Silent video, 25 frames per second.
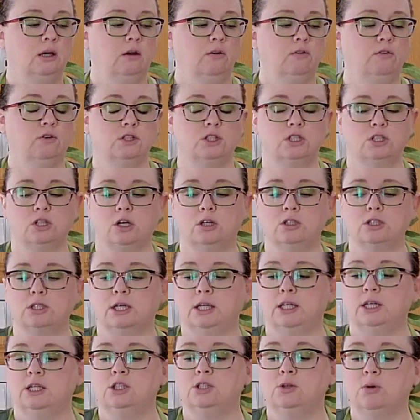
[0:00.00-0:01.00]
If it starts
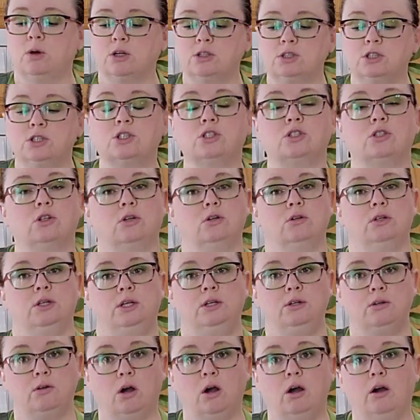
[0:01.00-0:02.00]
getting too hard to stir,
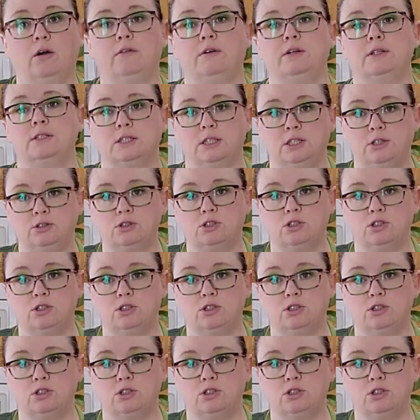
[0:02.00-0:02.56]
then obviously